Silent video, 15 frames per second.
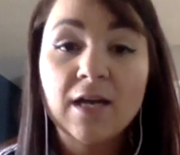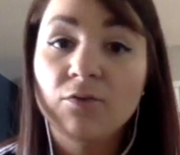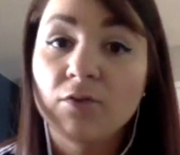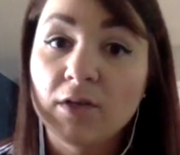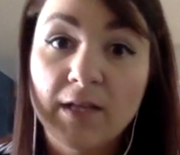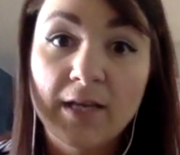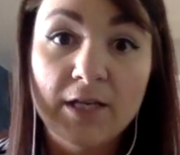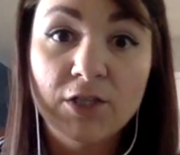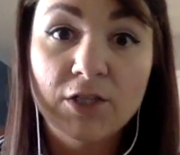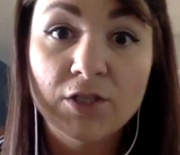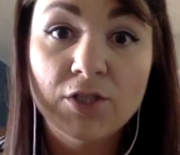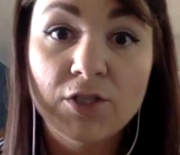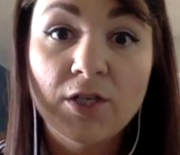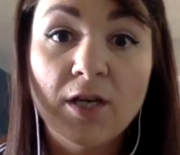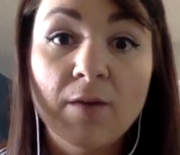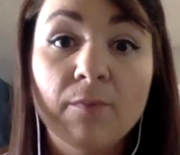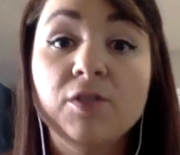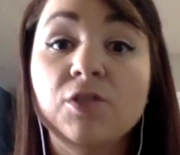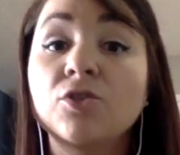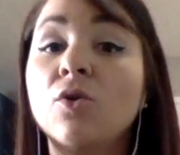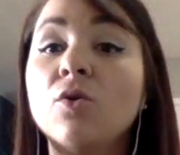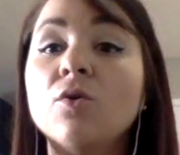relationship,
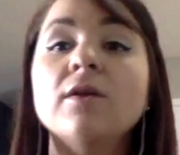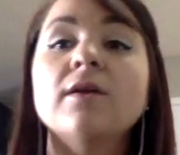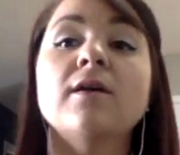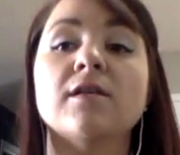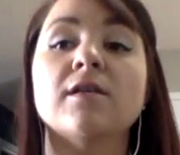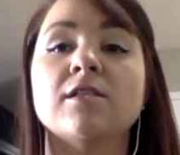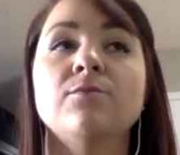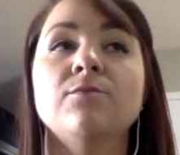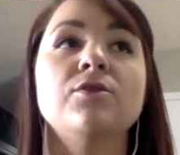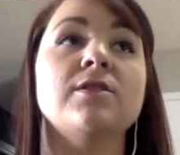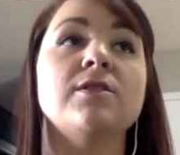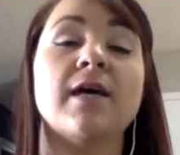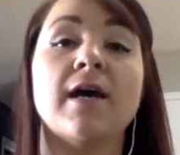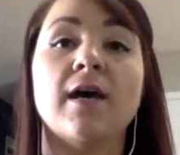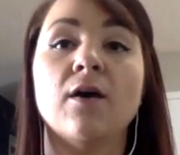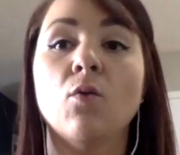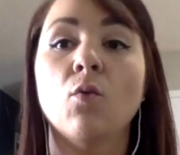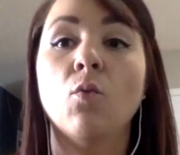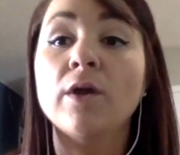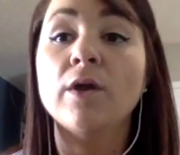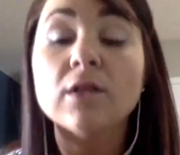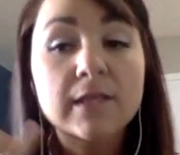show the customers that
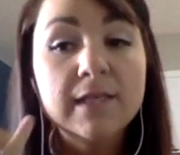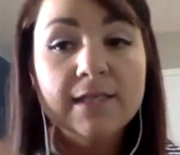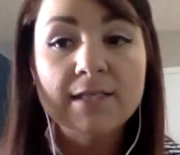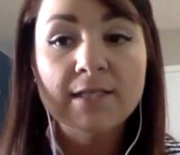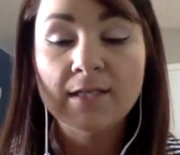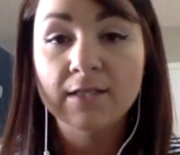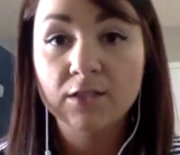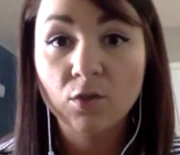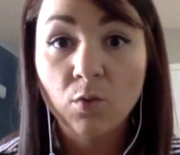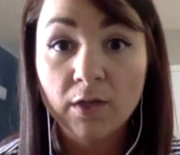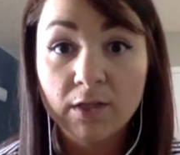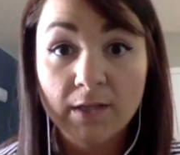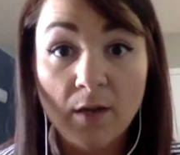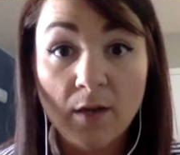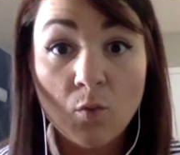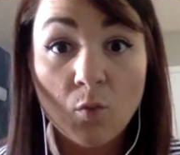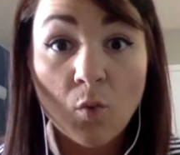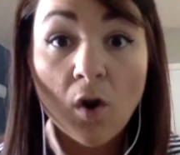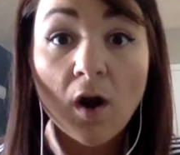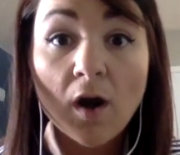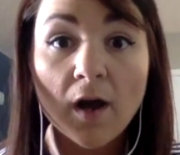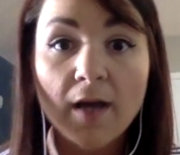we're listening to what they
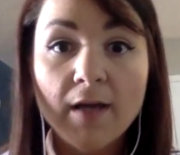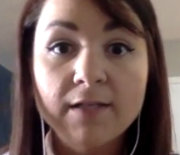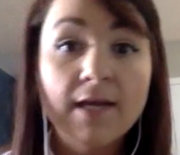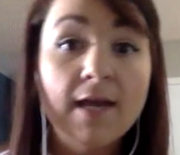want